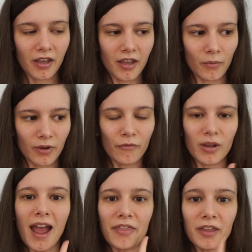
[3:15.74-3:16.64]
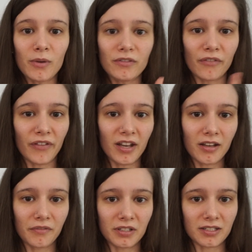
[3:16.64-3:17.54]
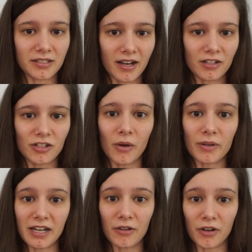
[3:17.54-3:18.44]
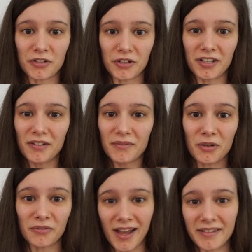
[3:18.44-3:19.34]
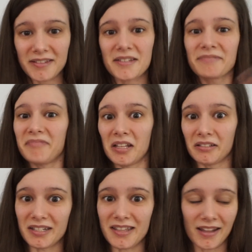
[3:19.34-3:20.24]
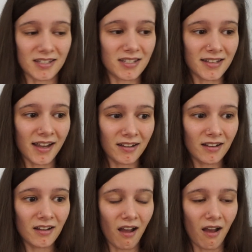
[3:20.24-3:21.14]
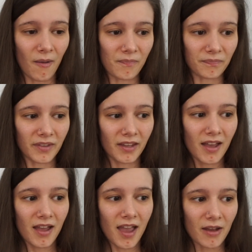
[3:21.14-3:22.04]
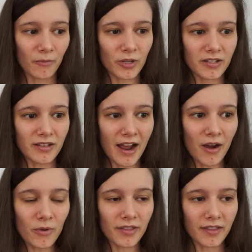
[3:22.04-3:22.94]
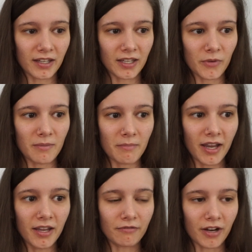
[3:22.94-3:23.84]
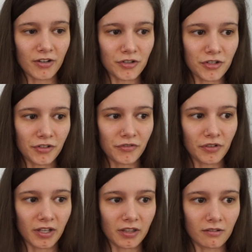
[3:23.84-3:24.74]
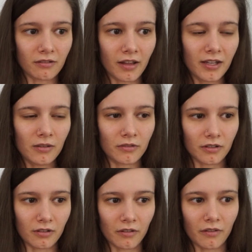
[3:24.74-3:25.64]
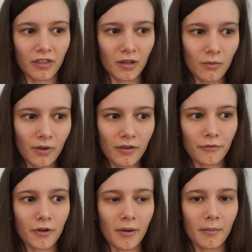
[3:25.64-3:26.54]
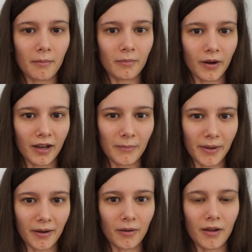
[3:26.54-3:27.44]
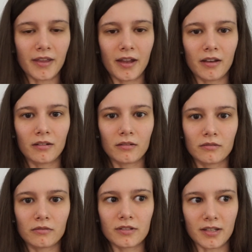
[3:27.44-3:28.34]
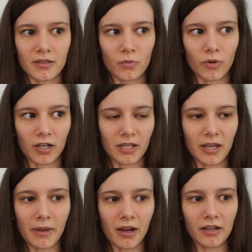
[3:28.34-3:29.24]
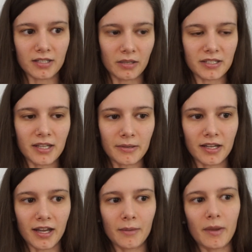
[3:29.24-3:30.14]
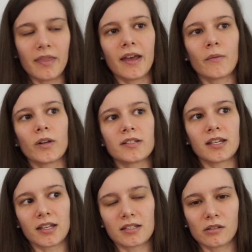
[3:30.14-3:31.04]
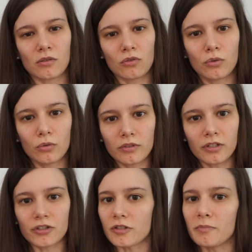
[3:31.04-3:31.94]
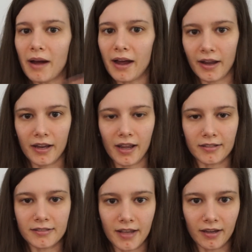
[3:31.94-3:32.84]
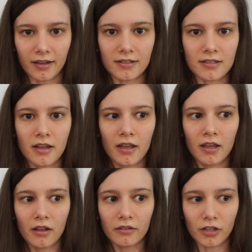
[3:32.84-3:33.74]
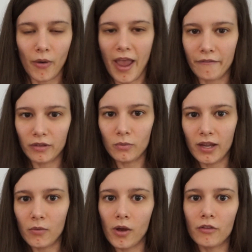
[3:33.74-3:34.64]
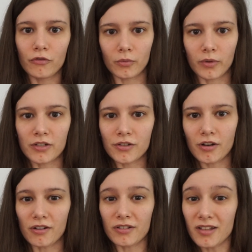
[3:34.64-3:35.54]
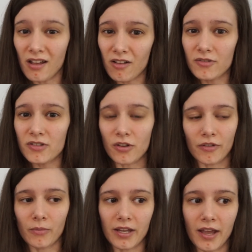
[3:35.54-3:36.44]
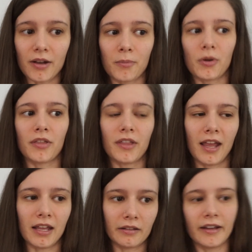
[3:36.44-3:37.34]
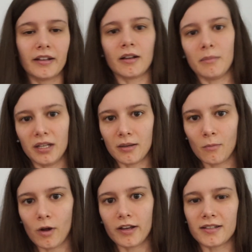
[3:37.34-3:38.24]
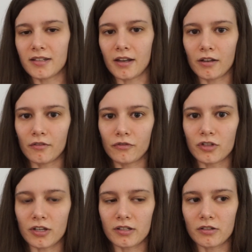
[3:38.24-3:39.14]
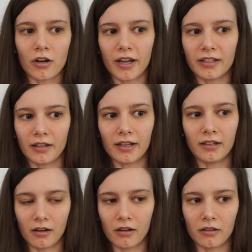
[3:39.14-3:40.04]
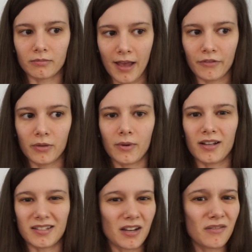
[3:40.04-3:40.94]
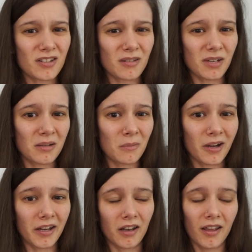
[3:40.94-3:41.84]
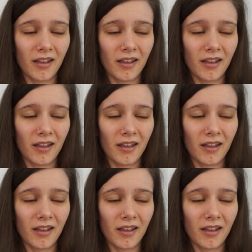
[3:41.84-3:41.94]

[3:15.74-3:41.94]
We, we, I think we've definitively decided to go with down alternative, so that's, at least that's decided. Um, and we now we're thinking we might register for like the light, the thin one from Crate and Barrel, and then since we're gonna get married, it's gonna be summertime, and then once it gets a little cooler, just buy a second, you know, heavyweight one for the winter ourselves, so that we end up with a light and a medium one instead of just, or a light and a heavy one instead of just a medium one.